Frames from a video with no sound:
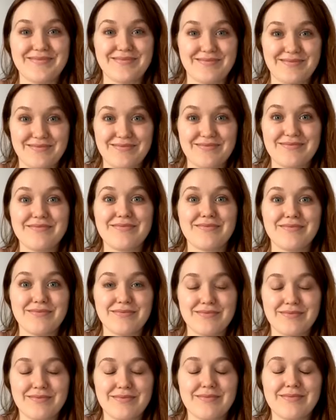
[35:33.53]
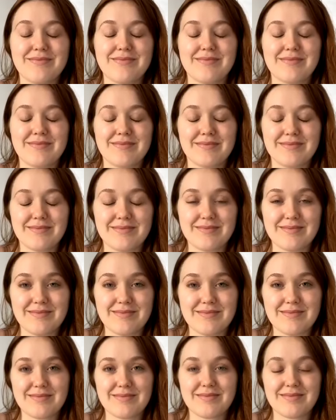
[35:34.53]

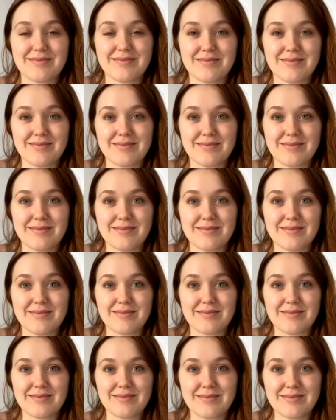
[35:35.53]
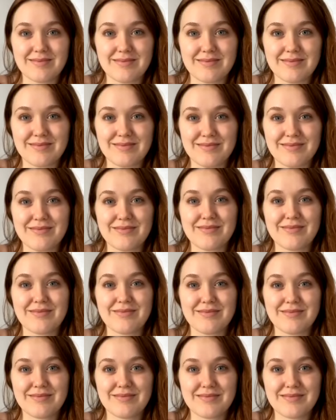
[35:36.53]
This person isn't speaking.